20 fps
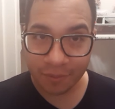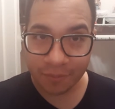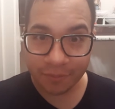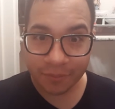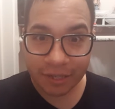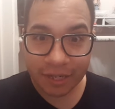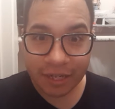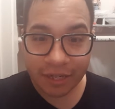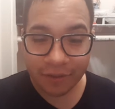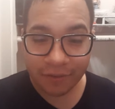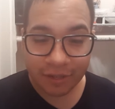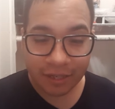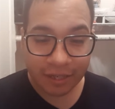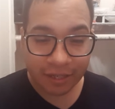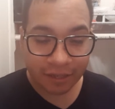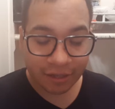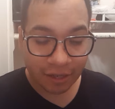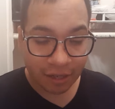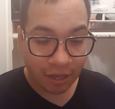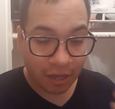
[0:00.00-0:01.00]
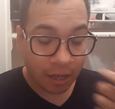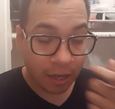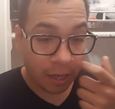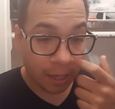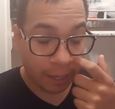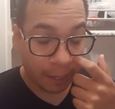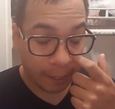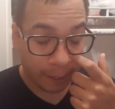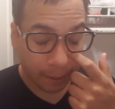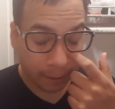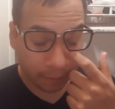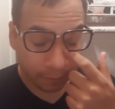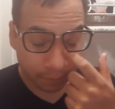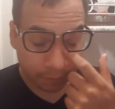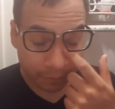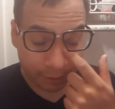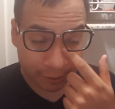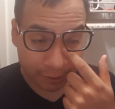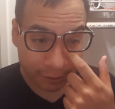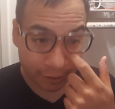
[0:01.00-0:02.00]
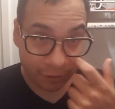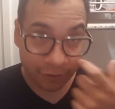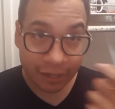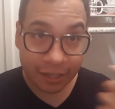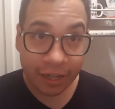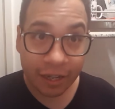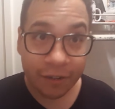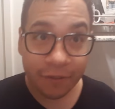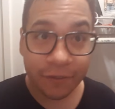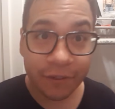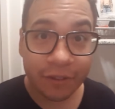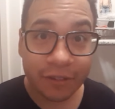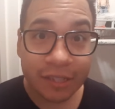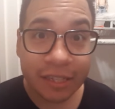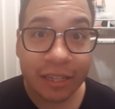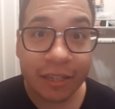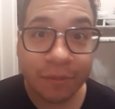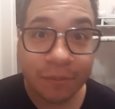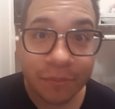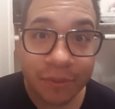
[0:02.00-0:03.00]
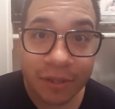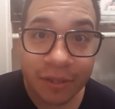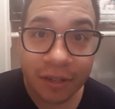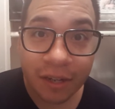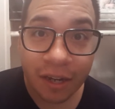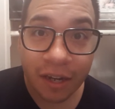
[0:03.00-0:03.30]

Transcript: But anyway, so I got a few DMs